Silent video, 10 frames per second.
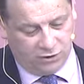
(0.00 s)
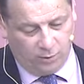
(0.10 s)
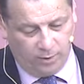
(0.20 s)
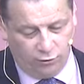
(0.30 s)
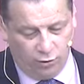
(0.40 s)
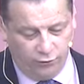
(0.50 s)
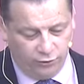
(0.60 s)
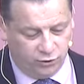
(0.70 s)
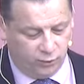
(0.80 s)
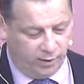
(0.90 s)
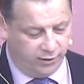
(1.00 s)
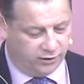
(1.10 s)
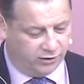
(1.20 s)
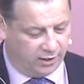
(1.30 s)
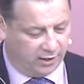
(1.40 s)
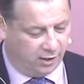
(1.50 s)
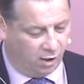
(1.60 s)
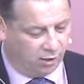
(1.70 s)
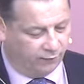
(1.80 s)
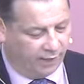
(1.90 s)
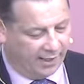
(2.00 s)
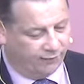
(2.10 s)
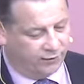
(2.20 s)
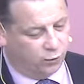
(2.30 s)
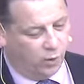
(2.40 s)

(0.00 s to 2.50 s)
Someone wrote those words The clock of life is